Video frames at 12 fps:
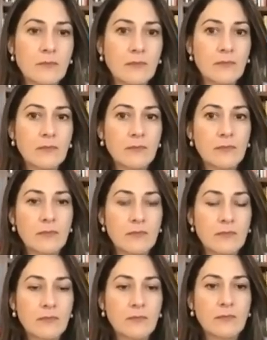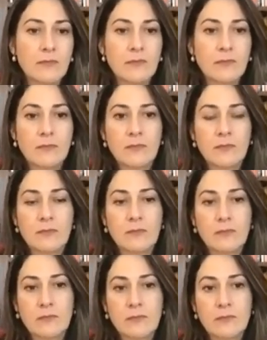
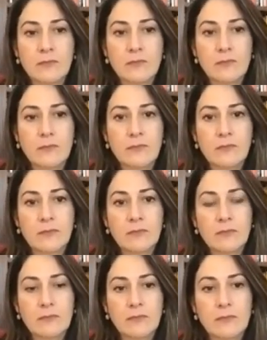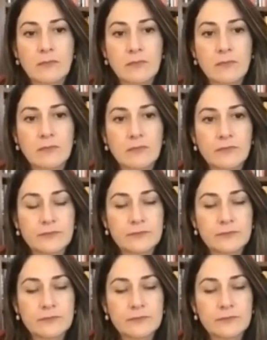No words are spoken by the person on screen.